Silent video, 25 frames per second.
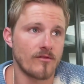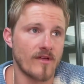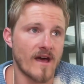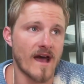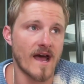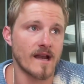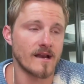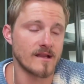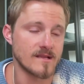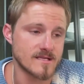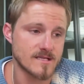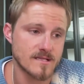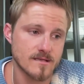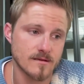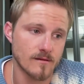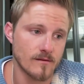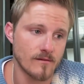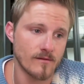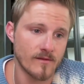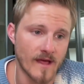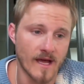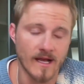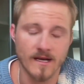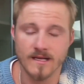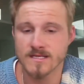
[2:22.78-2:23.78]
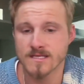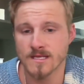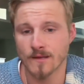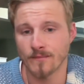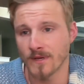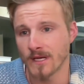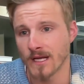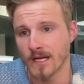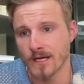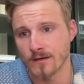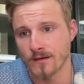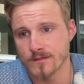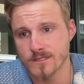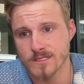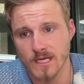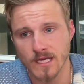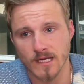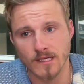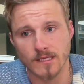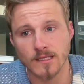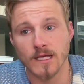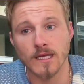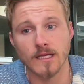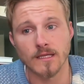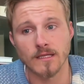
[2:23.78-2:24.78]
that is something I don't
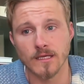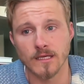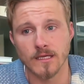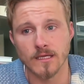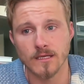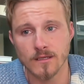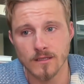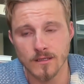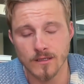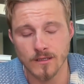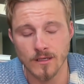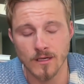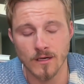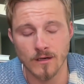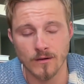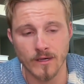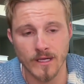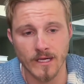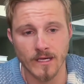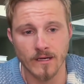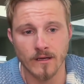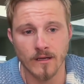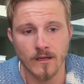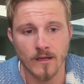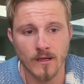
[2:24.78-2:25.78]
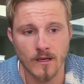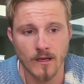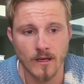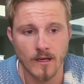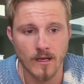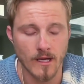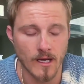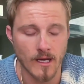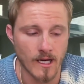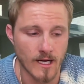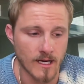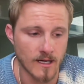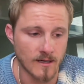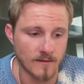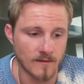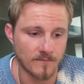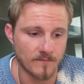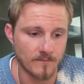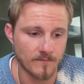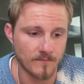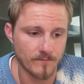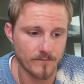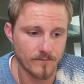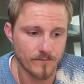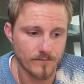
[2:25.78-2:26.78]
take lightly, and
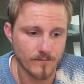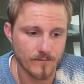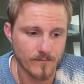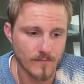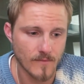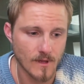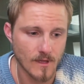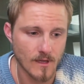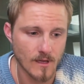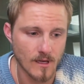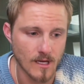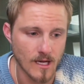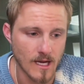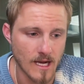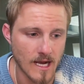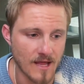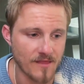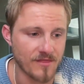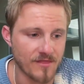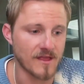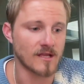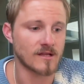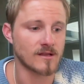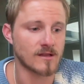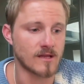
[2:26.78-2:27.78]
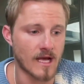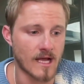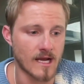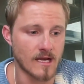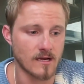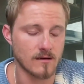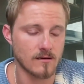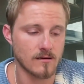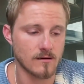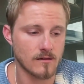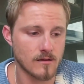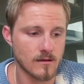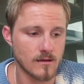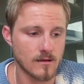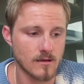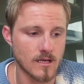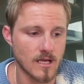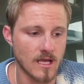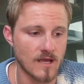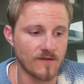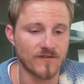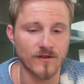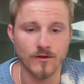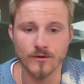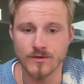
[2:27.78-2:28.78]
I think that
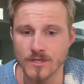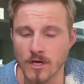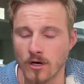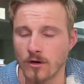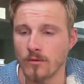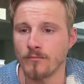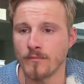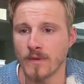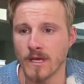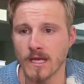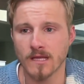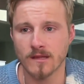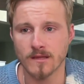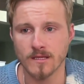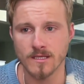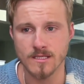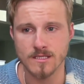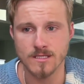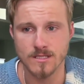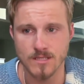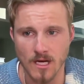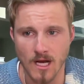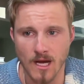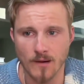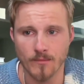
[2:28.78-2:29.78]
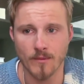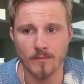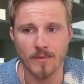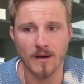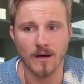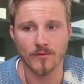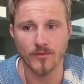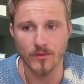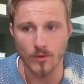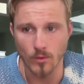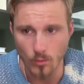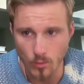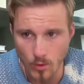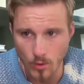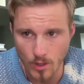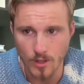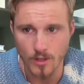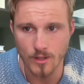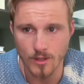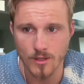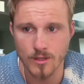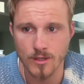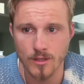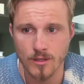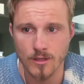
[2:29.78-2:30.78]
if you don't make this job about the
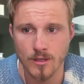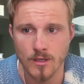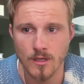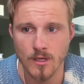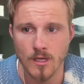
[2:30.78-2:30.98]
work,